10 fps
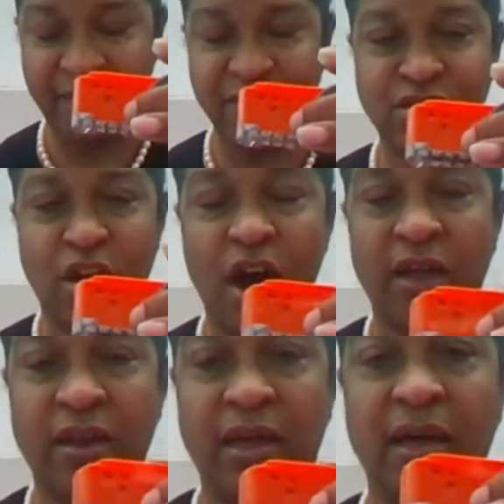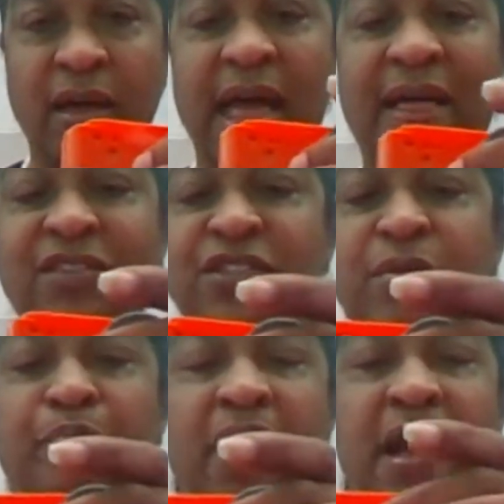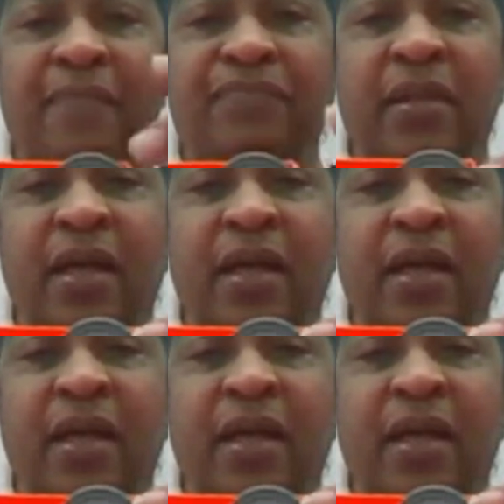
have is called Ellison bot,